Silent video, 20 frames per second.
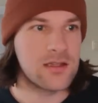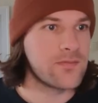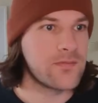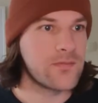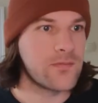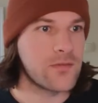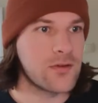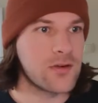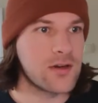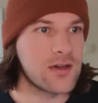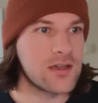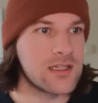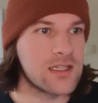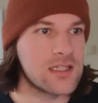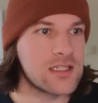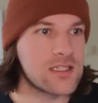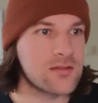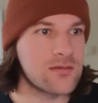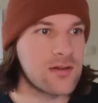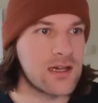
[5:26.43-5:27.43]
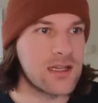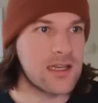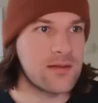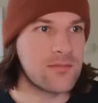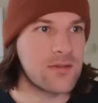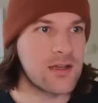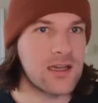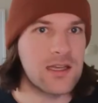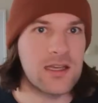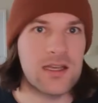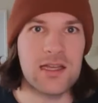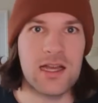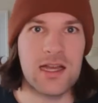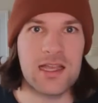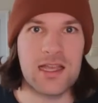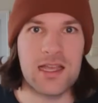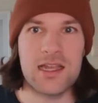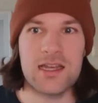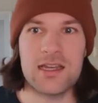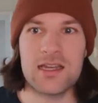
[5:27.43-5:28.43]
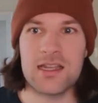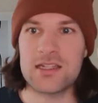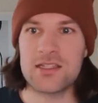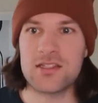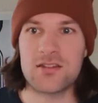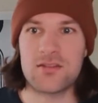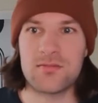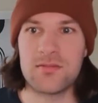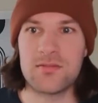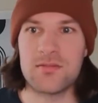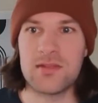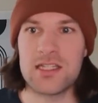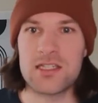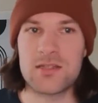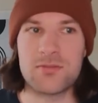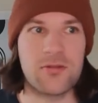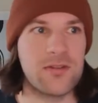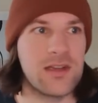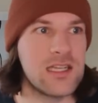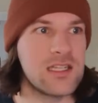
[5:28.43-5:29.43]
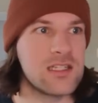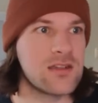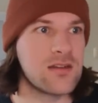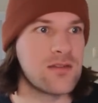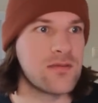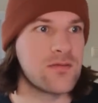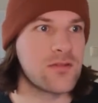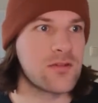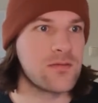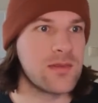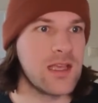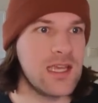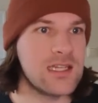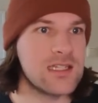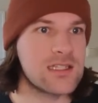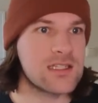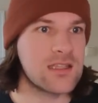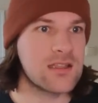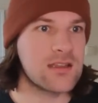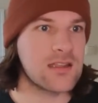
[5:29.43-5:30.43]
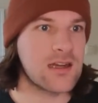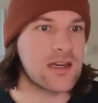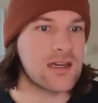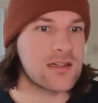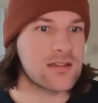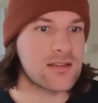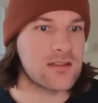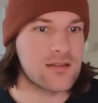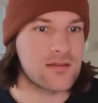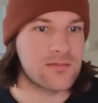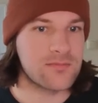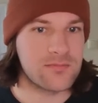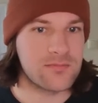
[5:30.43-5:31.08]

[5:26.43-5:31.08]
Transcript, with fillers: For this one, I'm gonna again get some inspiration from the instant art.